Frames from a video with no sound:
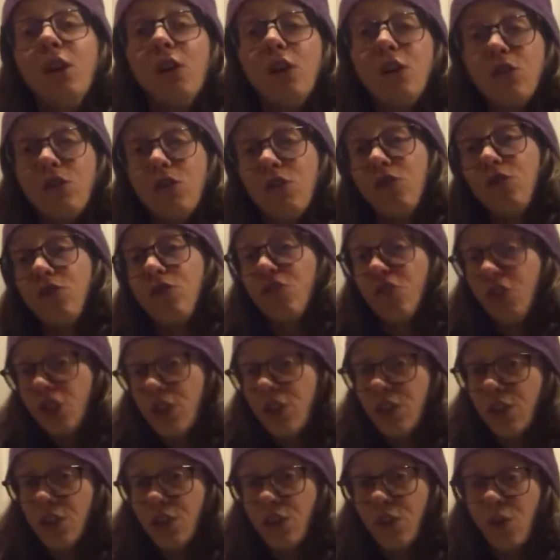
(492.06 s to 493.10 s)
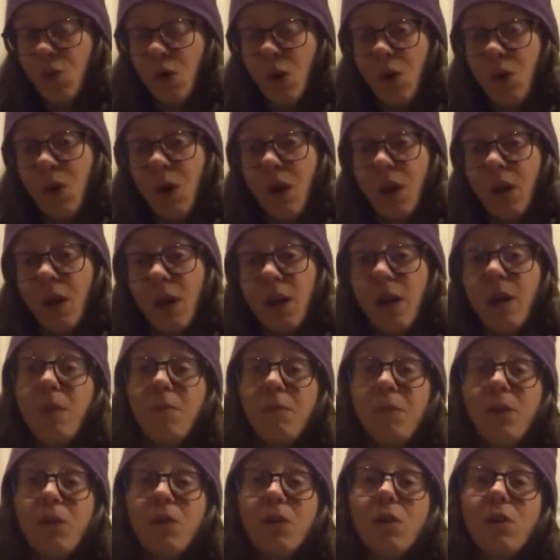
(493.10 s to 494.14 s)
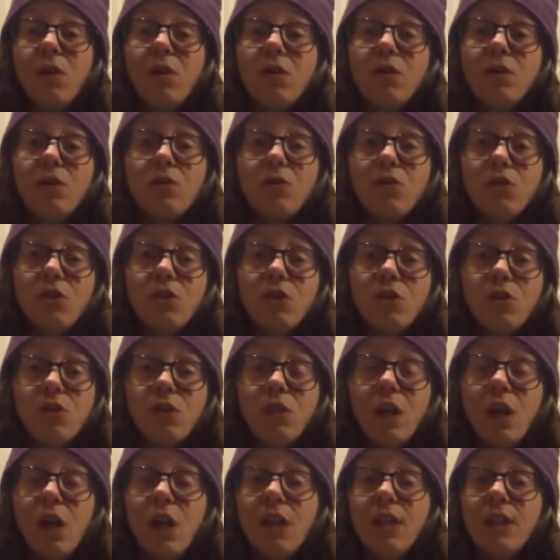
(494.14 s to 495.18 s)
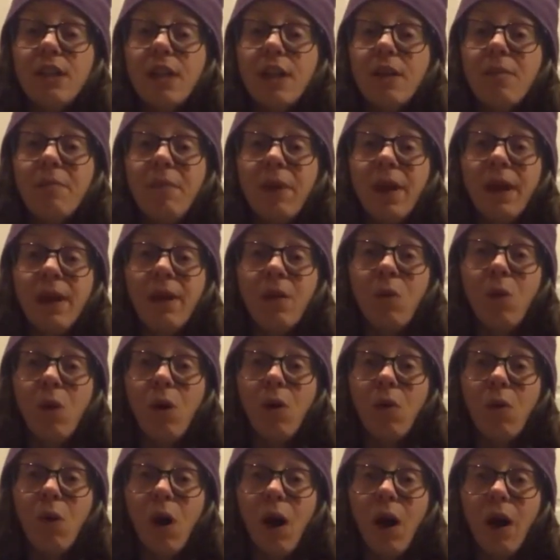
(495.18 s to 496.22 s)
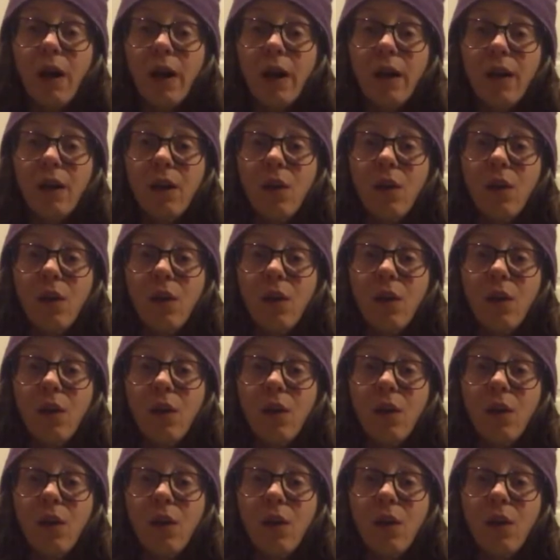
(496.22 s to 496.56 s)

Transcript: choose just to do the wall walk, but you can also choose to combine a wall walk